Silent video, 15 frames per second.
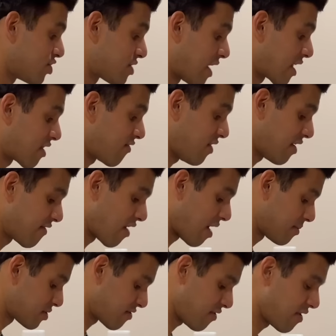just like 3
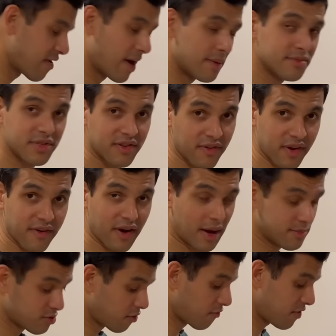grams, 3 grams, 3
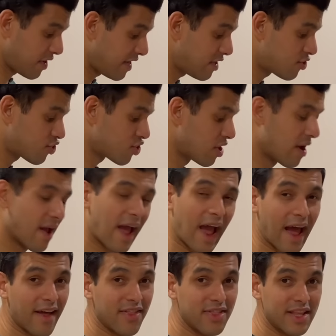grams of each,
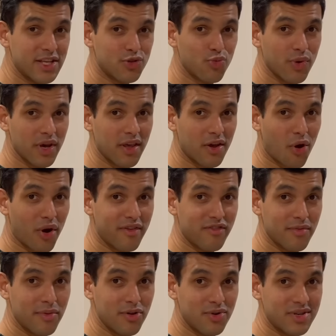and this will
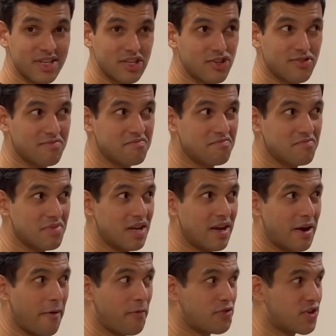contribute
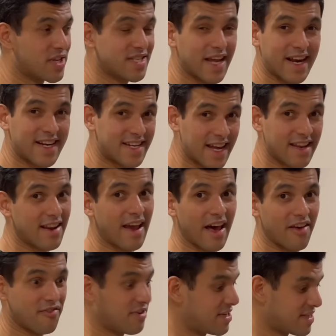just like 10
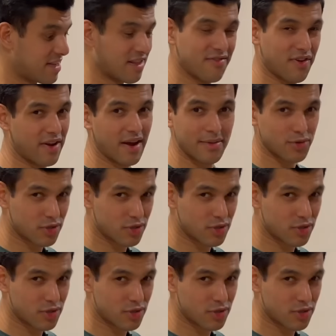calories in 3 grams.